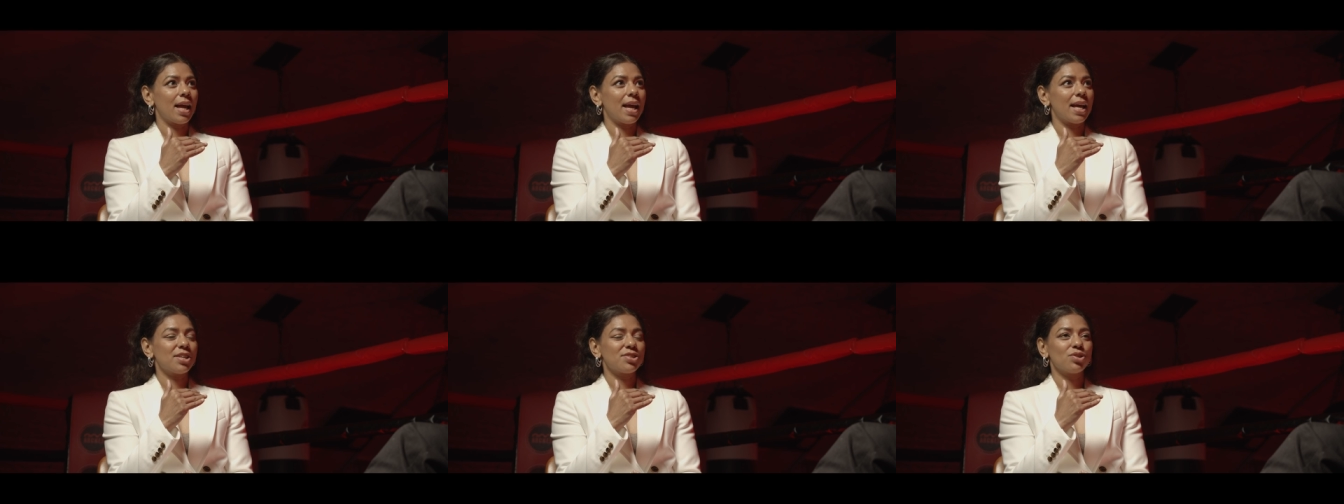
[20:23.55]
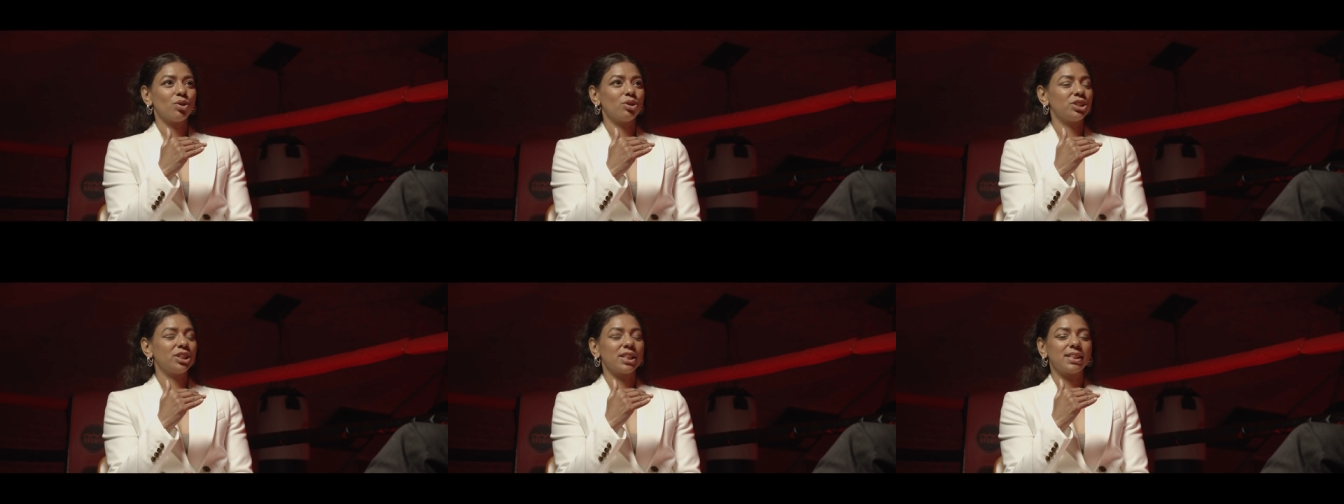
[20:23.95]
it's
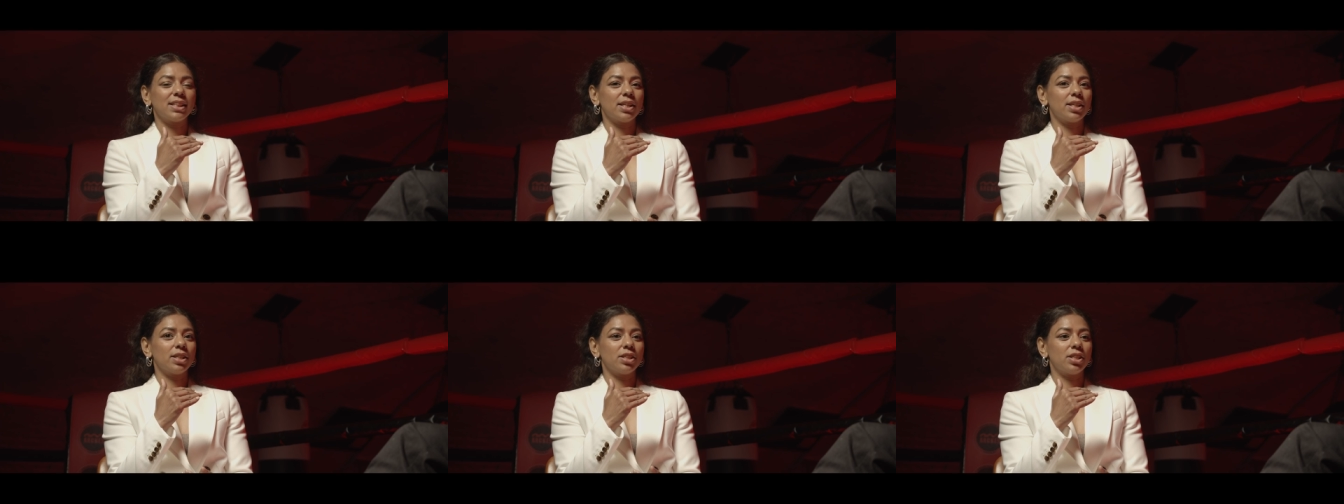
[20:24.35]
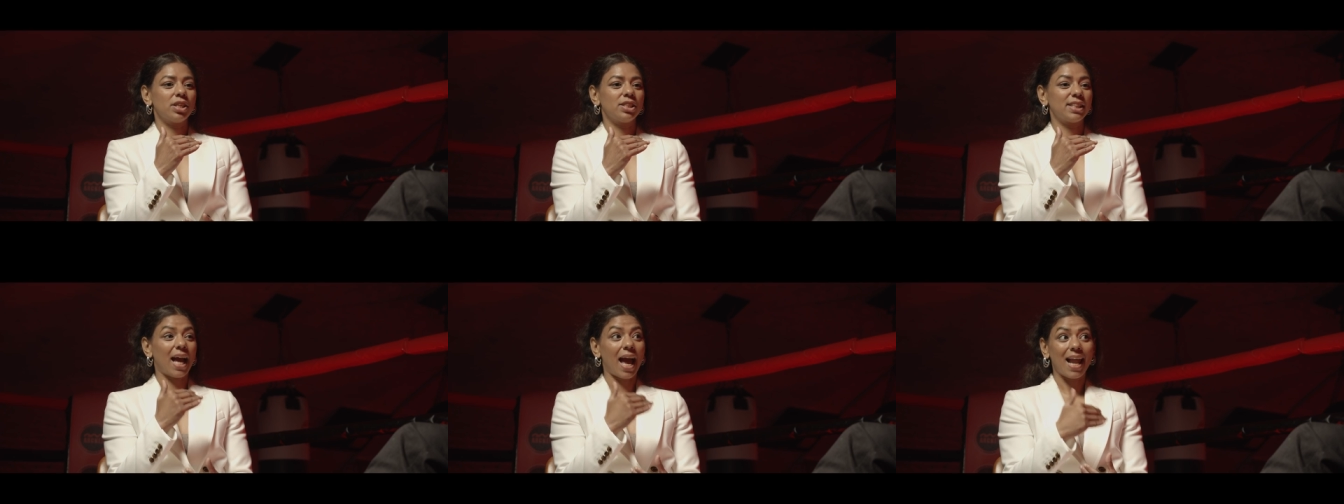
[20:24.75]
not just the
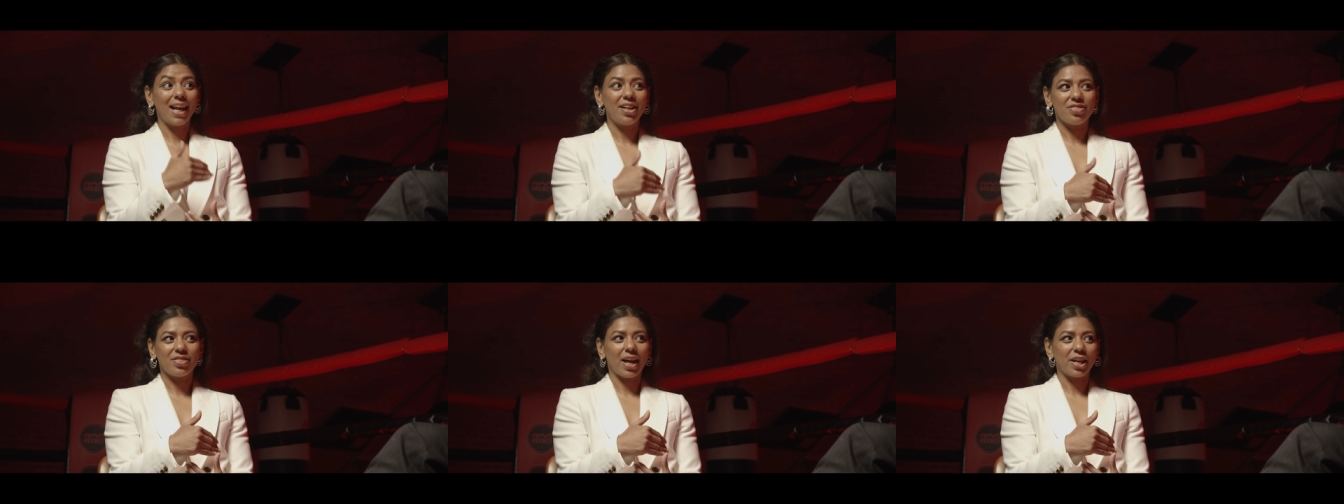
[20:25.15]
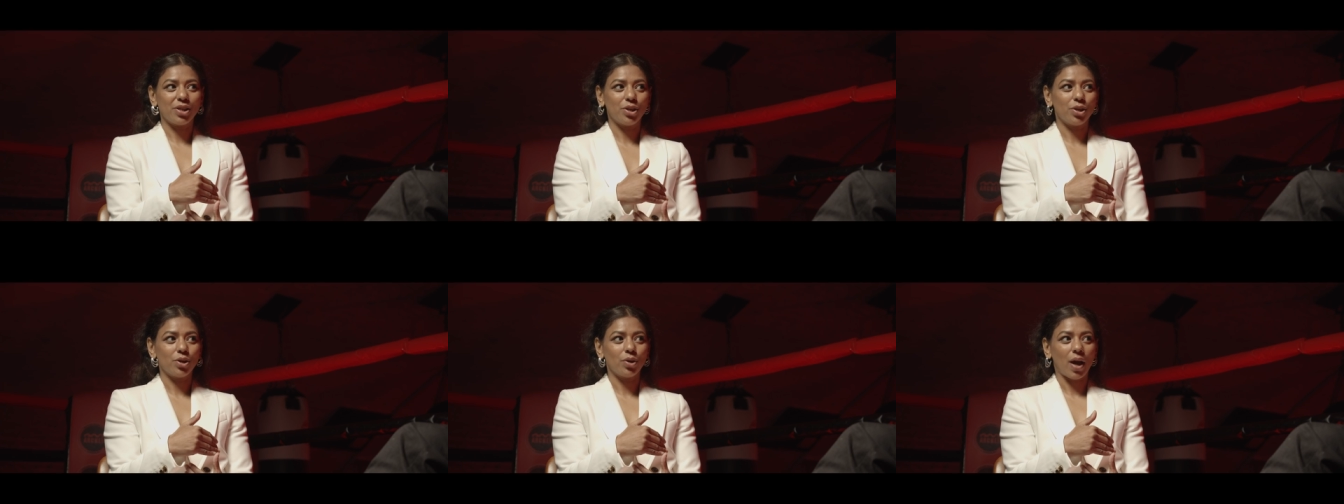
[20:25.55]
talent that
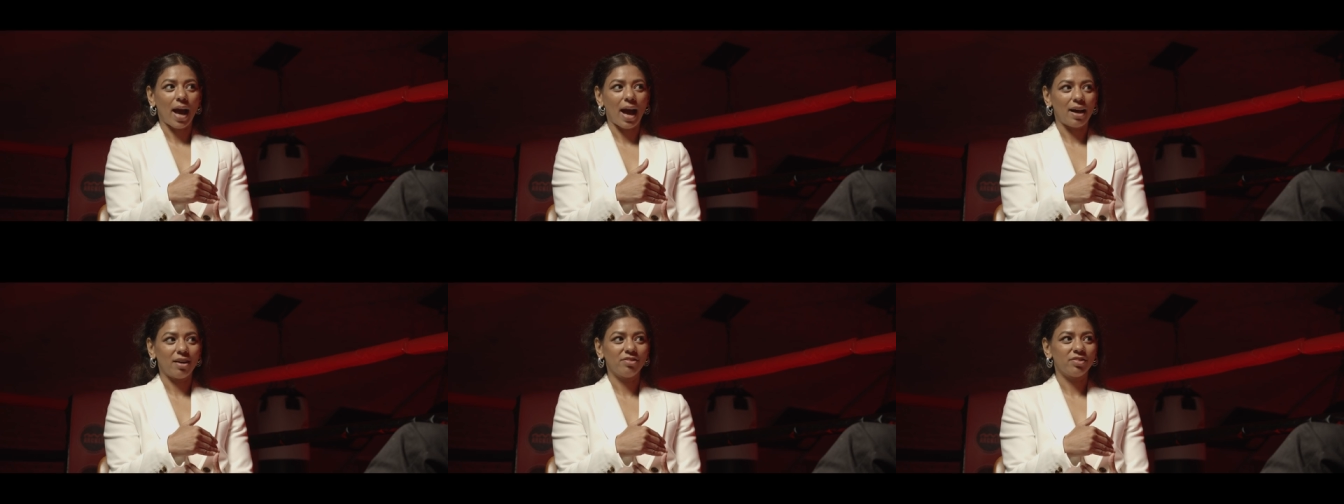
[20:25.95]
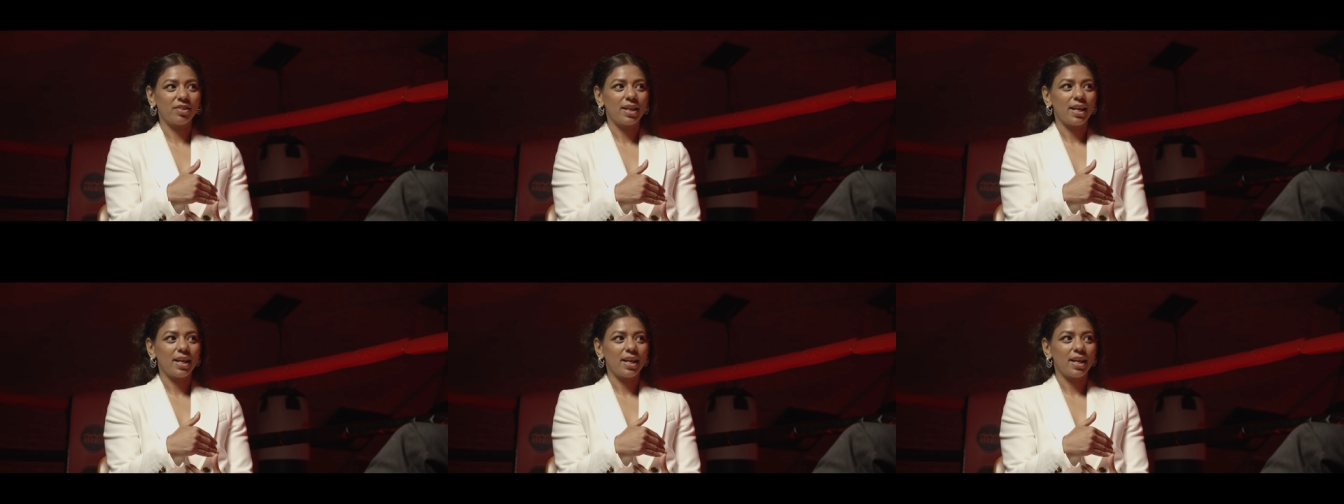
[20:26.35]
you have,